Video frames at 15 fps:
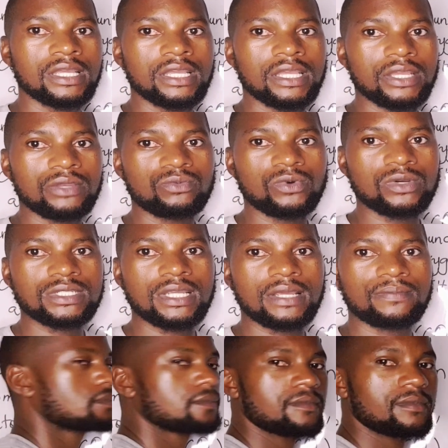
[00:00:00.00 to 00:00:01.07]
in water.
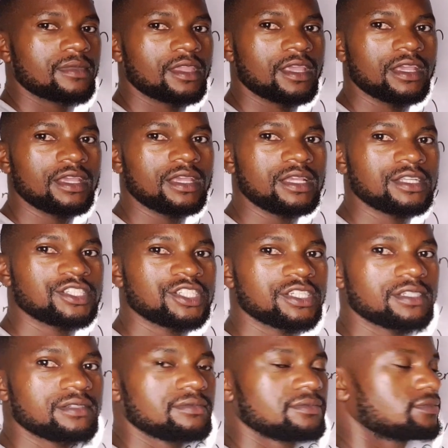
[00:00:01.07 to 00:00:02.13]

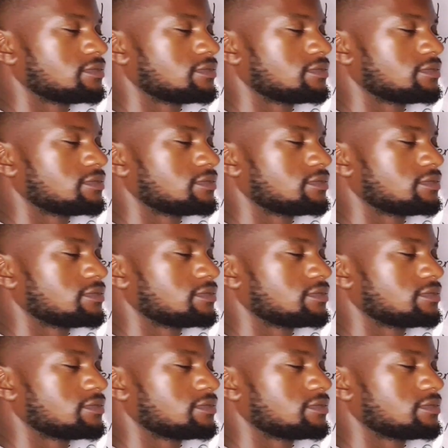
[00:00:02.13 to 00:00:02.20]
E.g.,